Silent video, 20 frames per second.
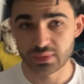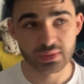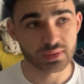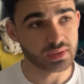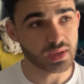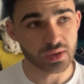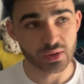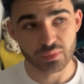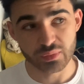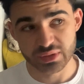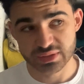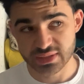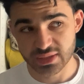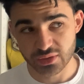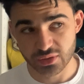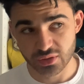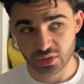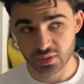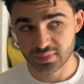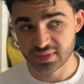I don't want to say you're
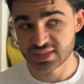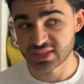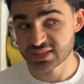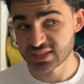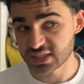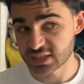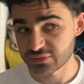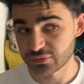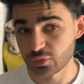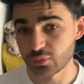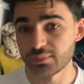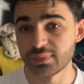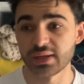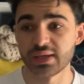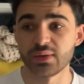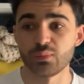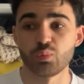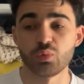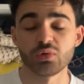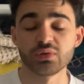not going to be successful, but
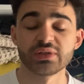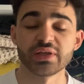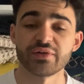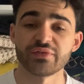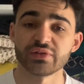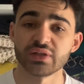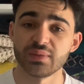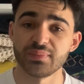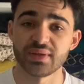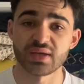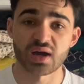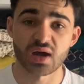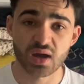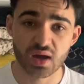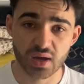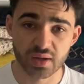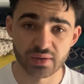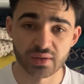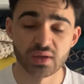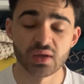it will definitely be
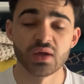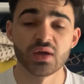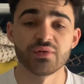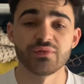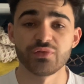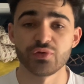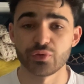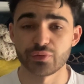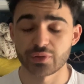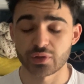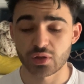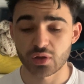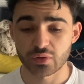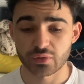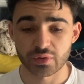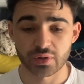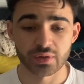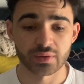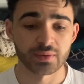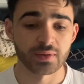hard for you in the long
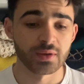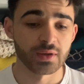run.